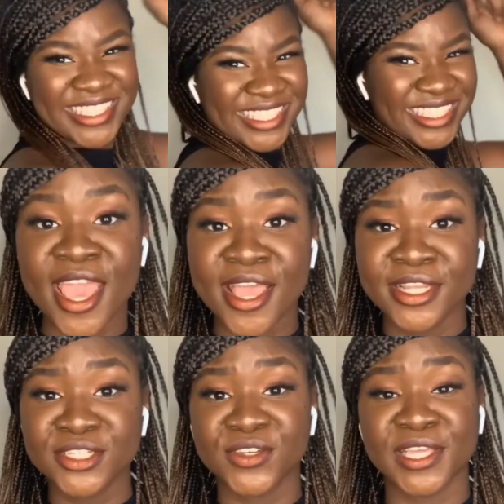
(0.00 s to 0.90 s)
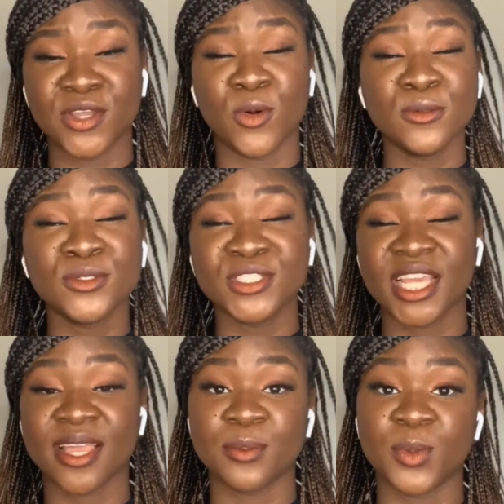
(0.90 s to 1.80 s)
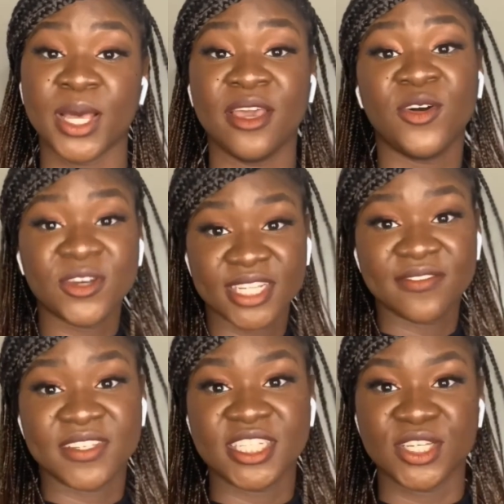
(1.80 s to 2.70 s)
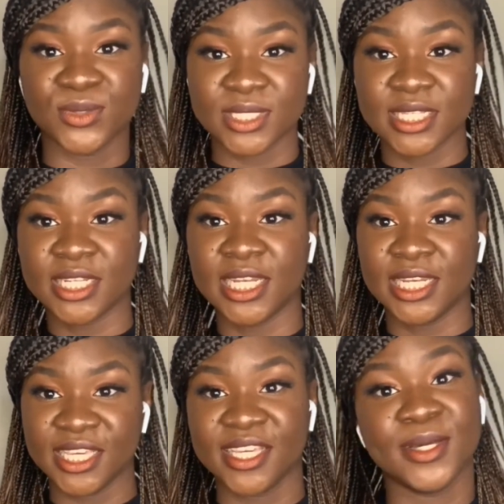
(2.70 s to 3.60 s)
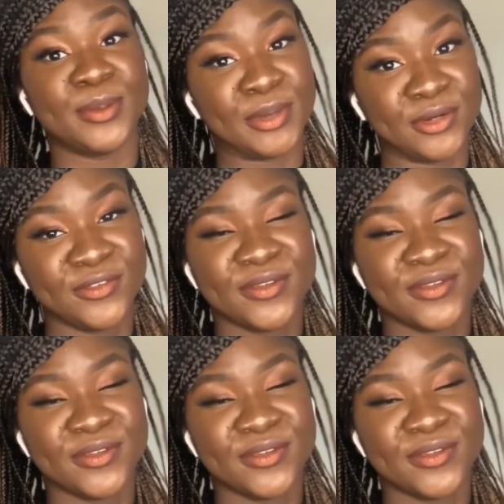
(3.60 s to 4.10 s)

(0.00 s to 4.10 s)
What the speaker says: And you can also check out my other videos in the link above.